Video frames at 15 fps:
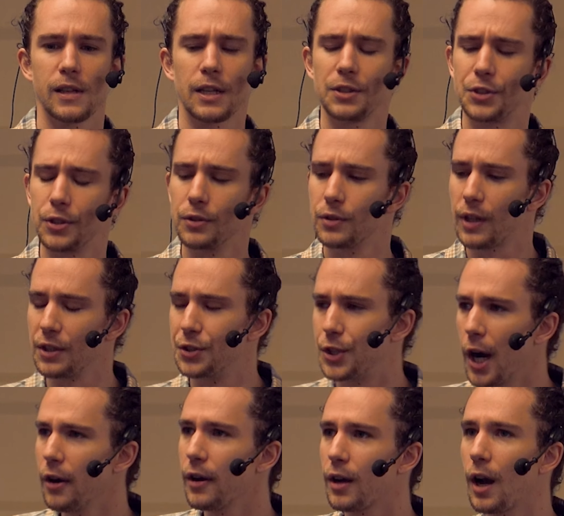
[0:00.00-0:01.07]
Because
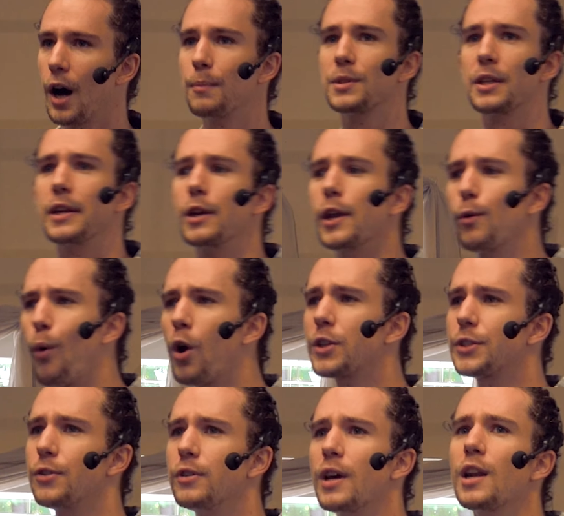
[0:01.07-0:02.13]
Jonah comes and he, he
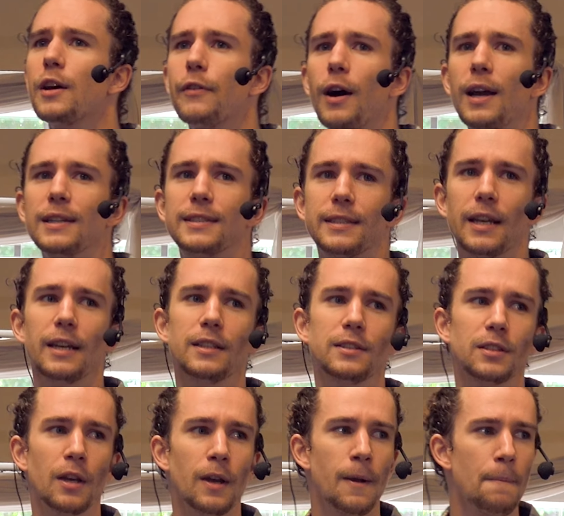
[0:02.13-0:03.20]
walks through Nineveh, he
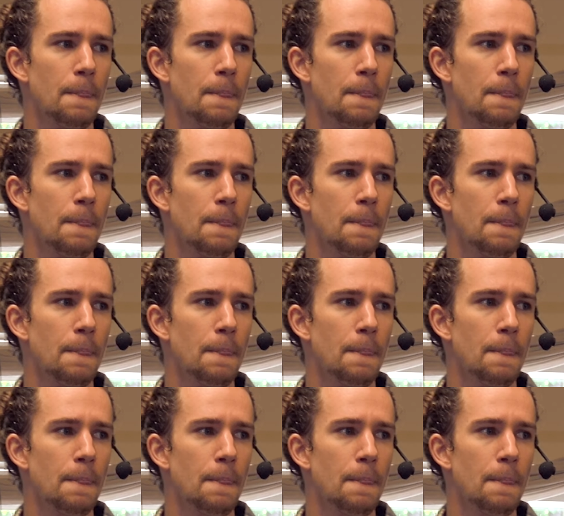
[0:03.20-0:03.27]
says,